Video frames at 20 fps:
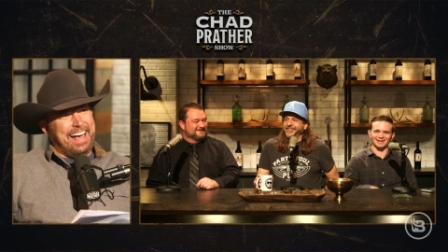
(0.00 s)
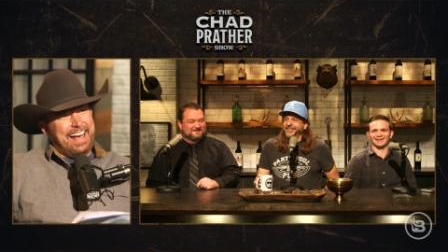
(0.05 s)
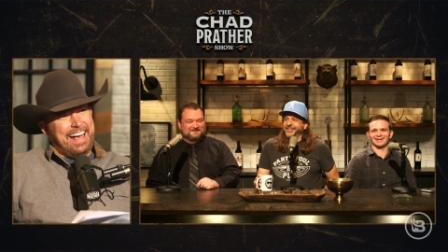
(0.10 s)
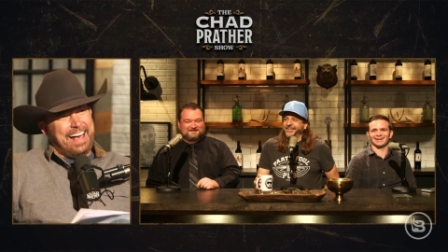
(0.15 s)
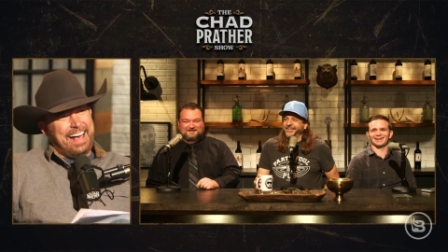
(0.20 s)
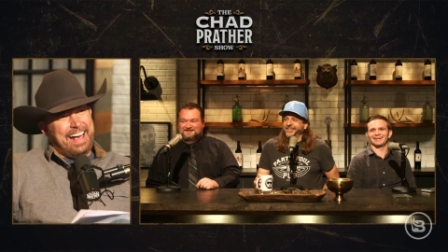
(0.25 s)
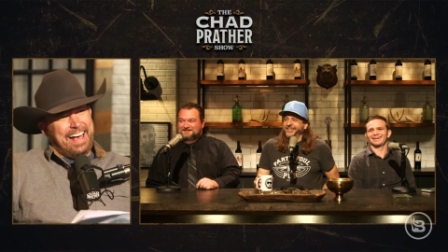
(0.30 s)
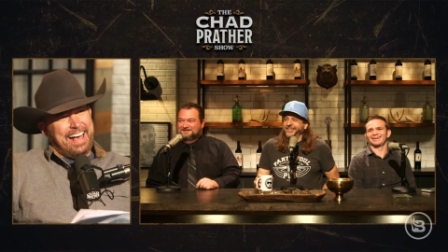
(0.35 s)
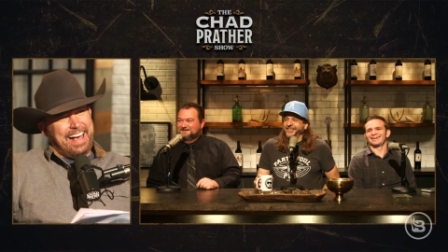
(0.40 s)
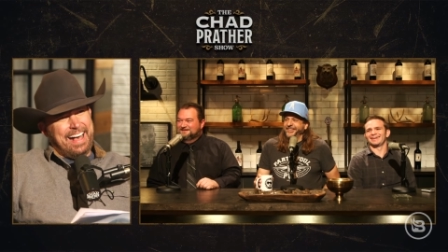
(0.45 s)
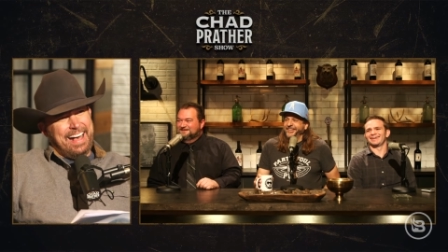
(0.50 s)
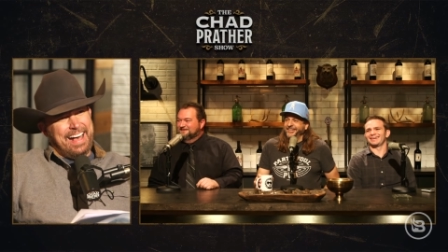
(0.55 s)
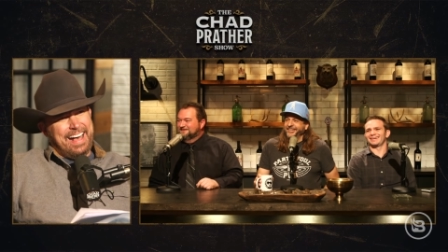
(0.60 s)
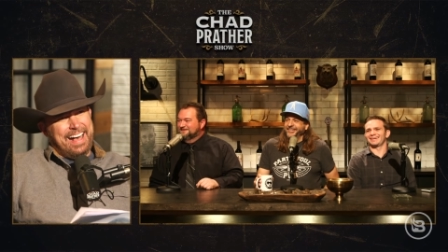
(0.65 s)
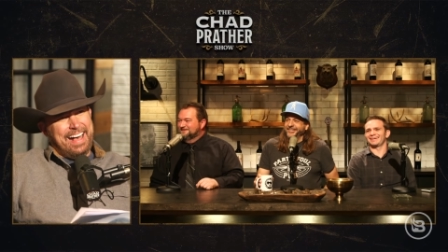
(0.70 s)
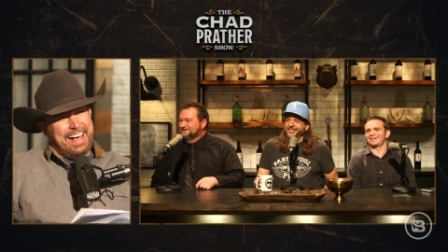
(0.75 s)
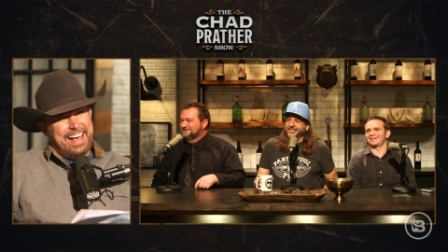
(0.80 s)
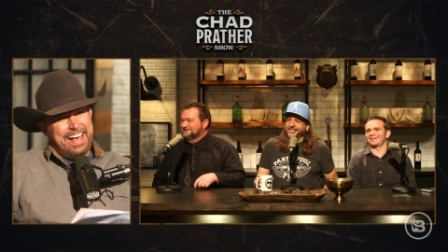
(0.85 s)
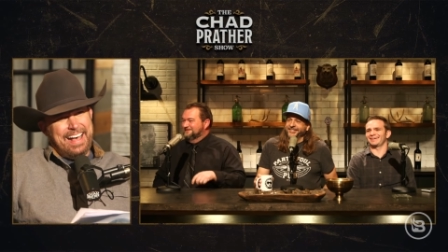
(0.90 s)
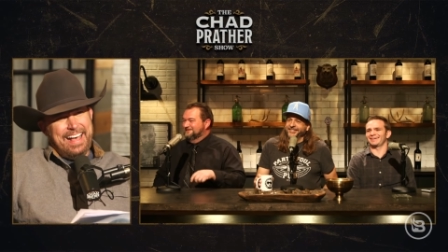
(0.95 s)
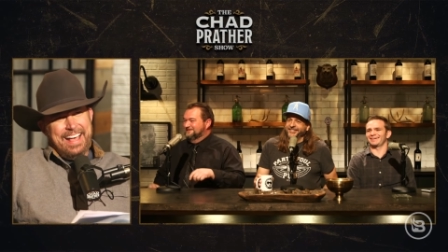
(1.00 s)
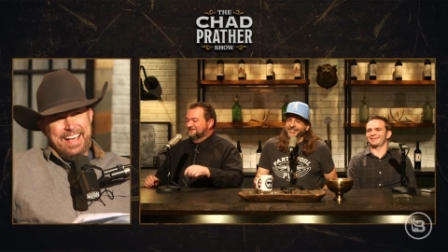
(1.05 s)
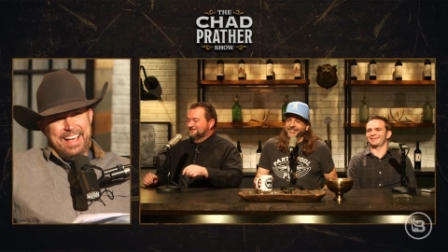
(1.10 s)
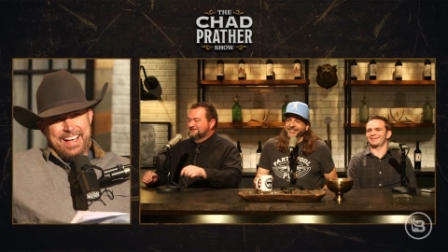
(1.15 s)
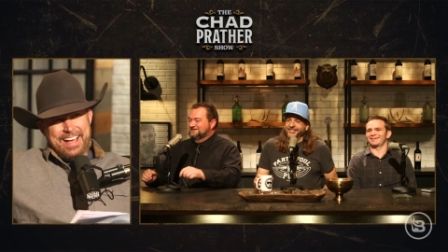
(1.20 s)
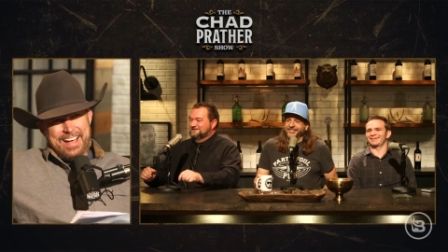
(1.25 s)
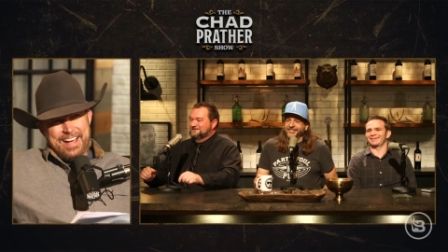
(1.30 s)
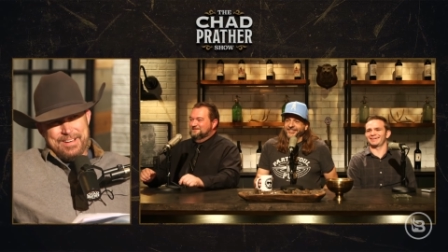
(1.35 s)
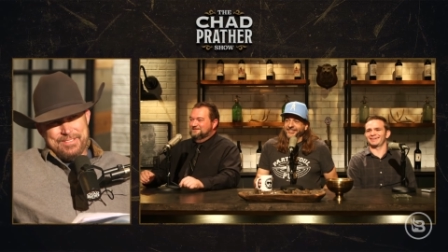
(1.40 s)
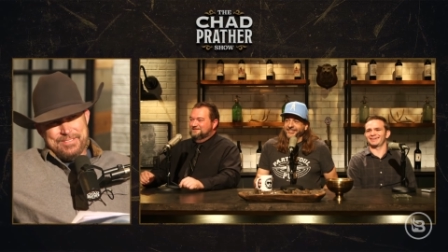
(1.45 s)

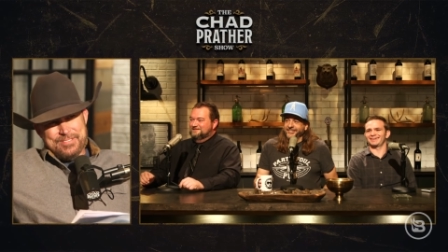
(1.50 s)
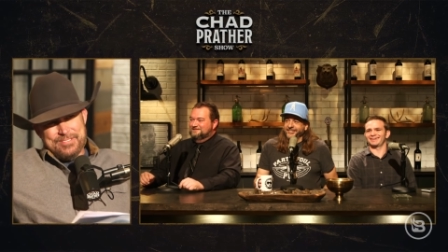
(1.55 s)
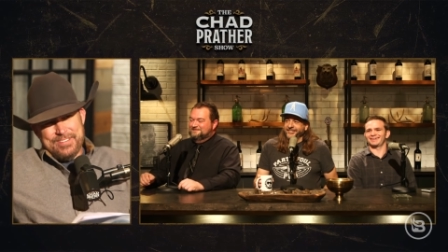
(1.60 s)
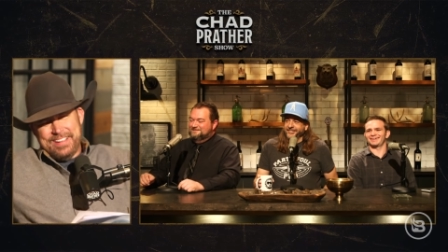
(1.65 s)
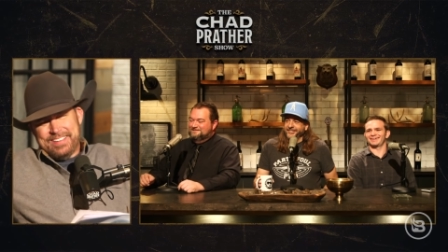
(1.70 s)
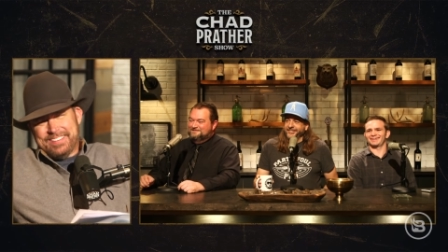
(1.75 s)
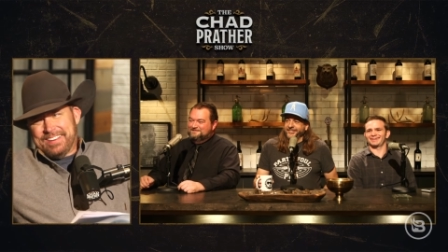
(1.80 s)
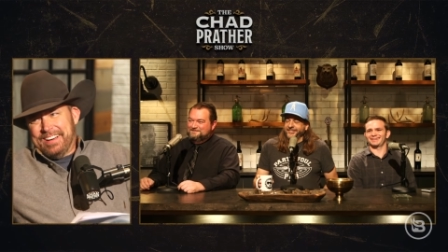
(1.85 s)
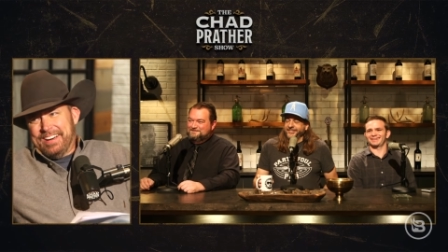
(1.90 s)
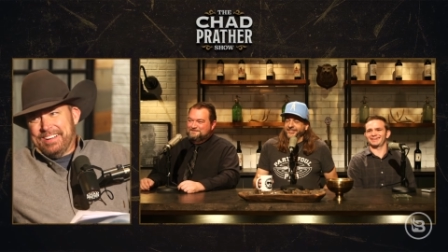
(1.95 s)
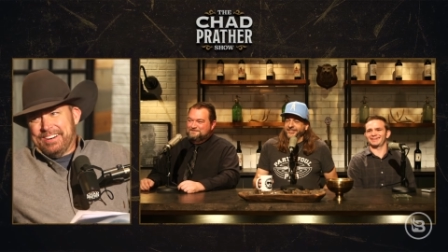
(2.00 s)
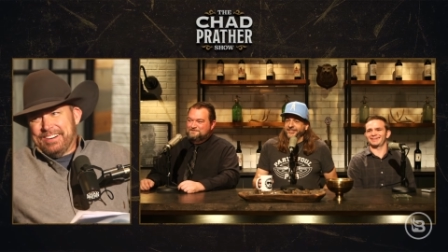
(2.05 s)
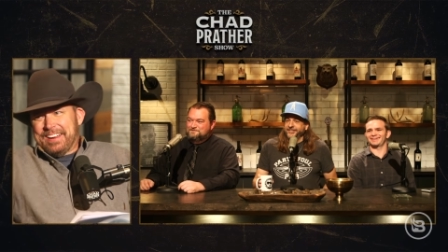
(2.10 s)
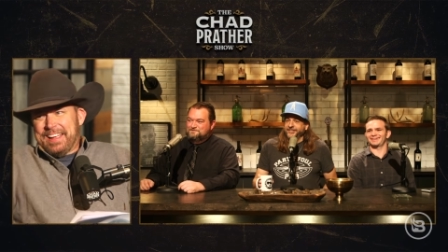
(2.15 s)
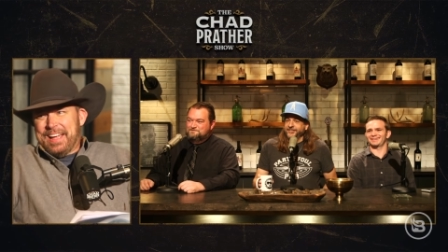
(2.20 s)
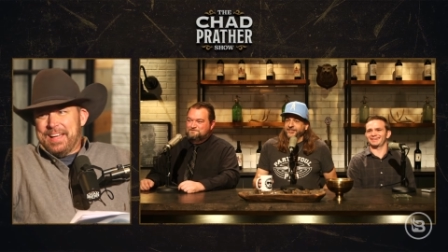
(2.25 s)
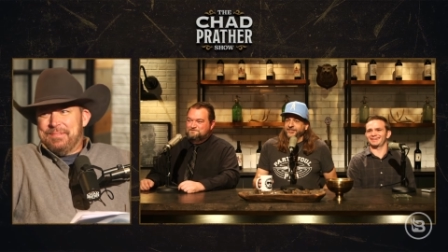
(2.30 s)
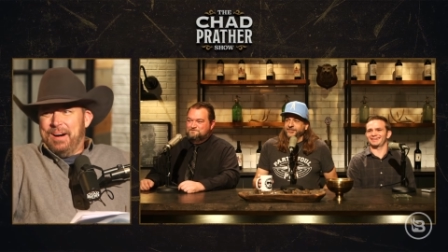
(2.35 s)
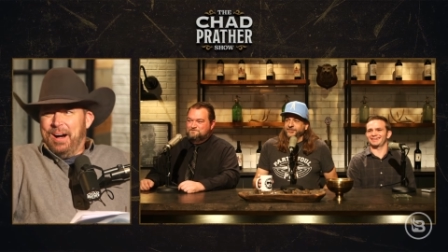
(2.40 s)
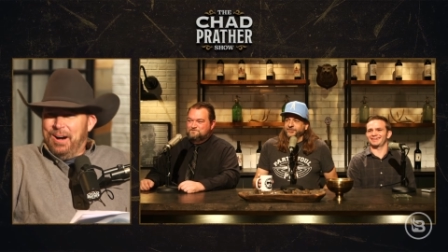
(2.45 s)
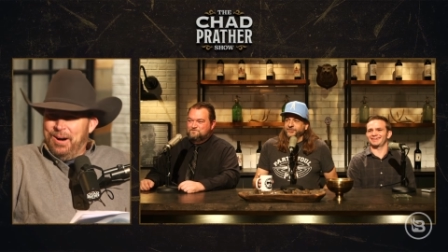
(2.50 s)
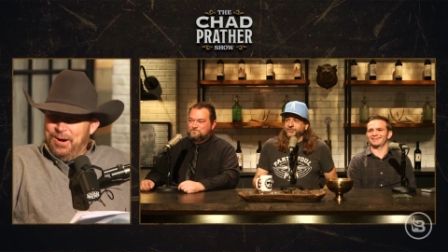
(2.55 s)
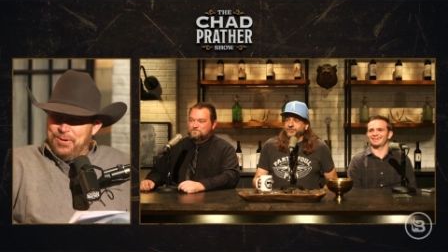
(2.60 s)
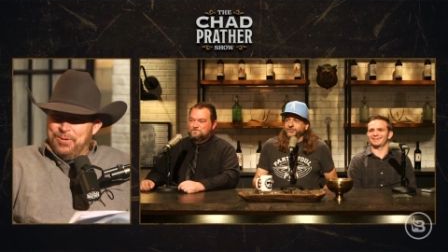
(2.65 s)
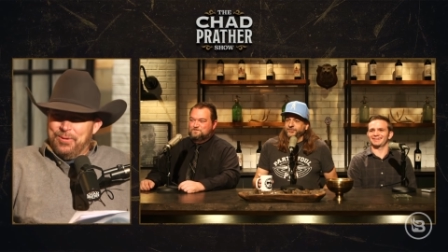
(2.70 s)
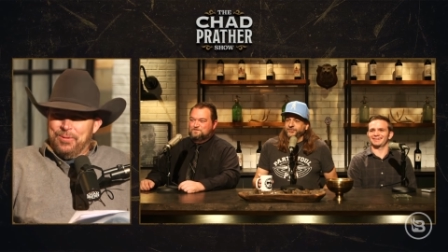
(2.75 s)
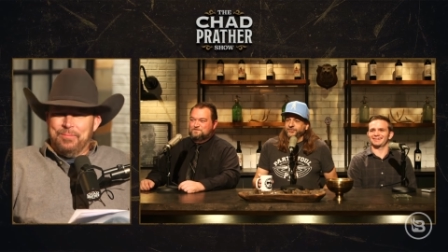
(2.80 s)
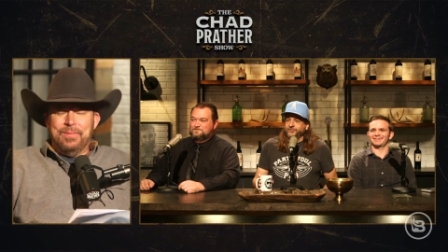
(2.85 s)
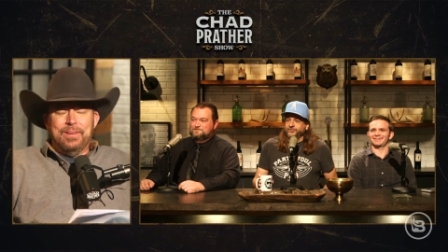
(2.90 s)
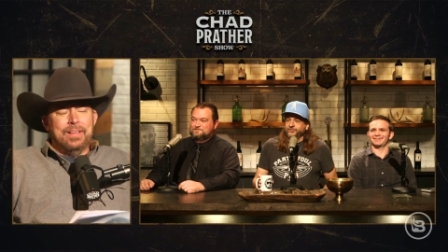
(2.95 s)
home. I'm the reason Hunter came
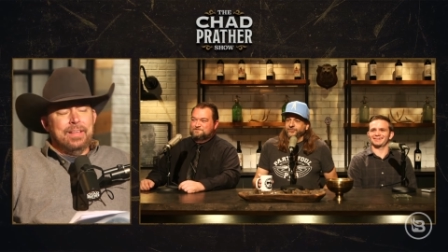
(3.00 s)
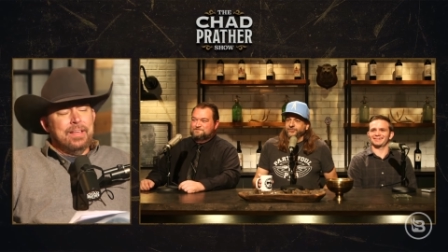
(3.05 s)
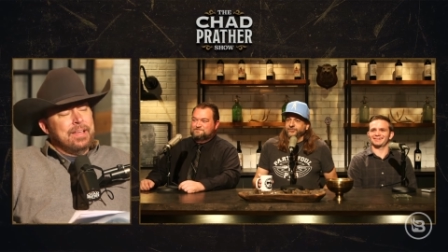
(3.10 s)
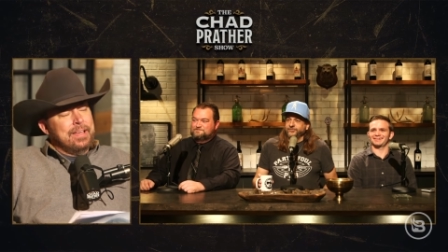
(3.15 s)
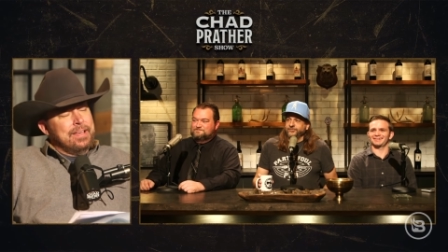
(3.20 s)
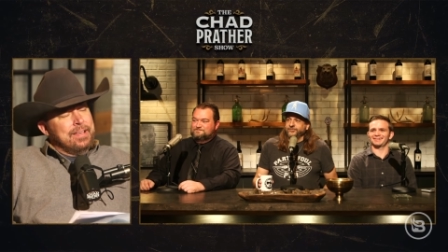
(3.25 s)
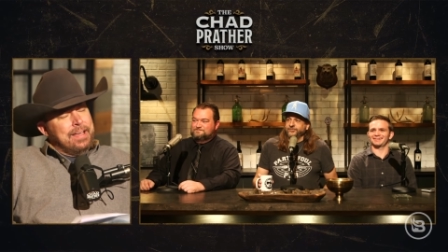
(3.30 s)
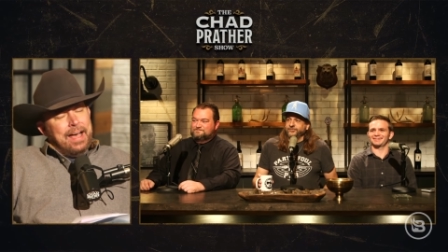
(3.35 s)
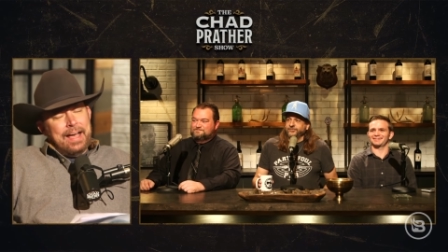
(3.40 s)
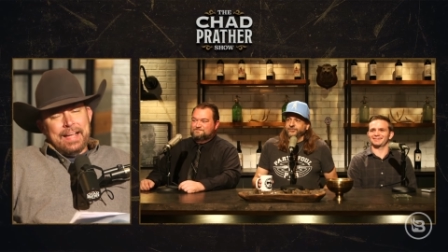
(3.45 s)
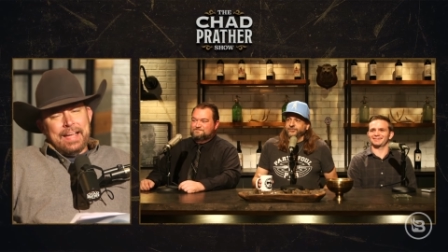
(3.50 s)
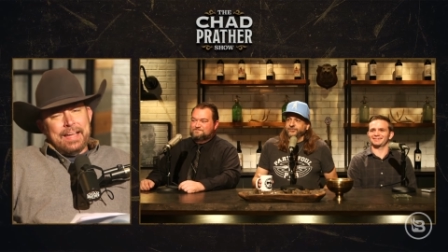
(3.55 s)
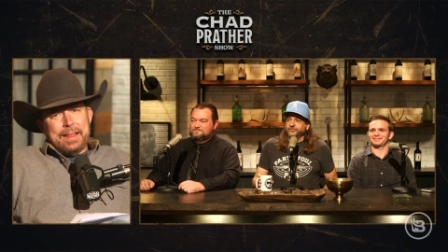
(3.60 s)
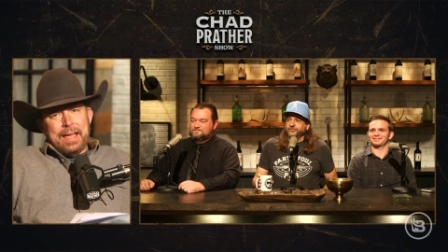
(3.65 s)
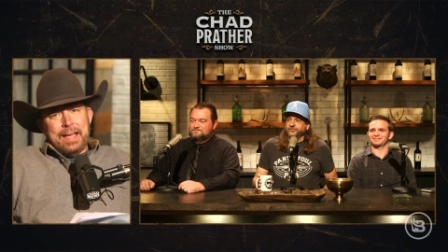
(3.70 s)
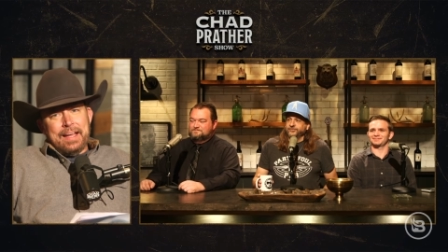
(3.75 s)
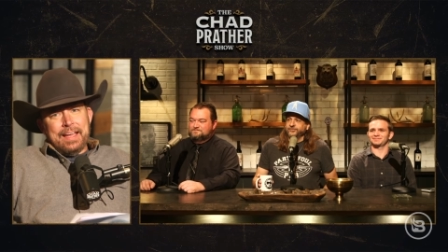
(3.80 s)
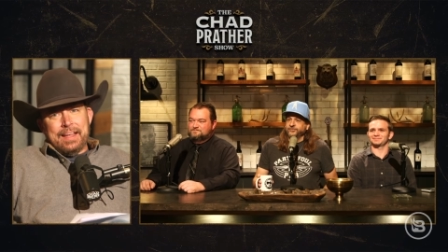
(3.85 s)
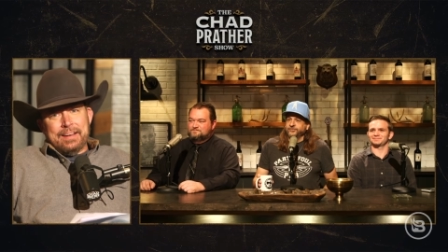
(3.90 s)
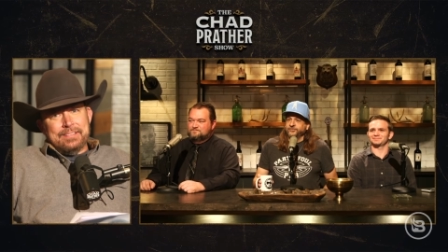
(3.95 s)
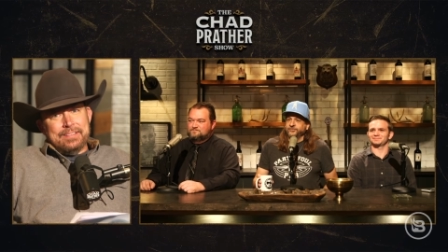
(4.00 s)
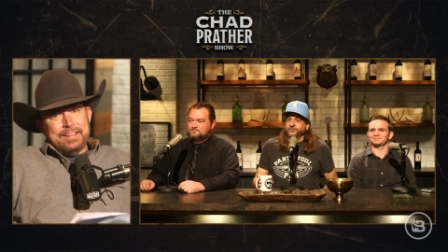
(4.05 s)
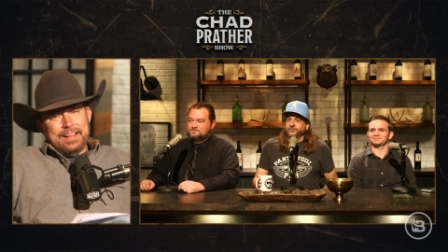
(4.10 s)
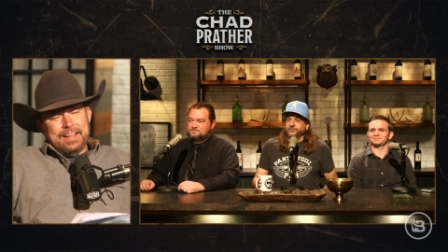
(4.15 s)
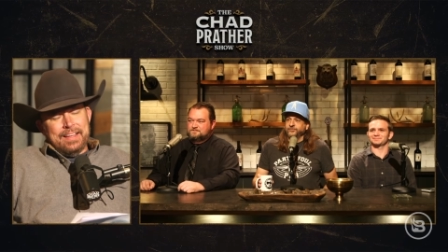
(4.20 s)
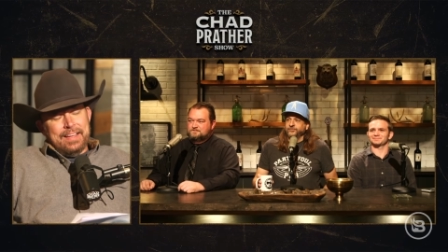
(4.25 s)
home. I got, I got, I